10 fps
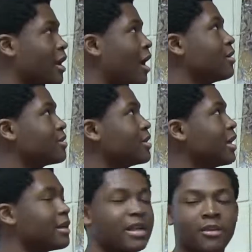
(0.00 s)
Honestly,
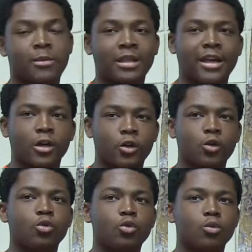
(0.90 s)
it gave me like a
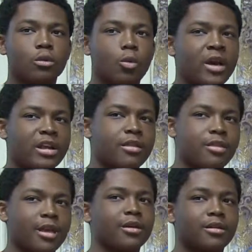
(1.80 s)
new way to
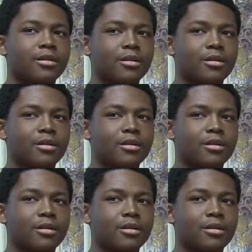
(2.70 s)
think.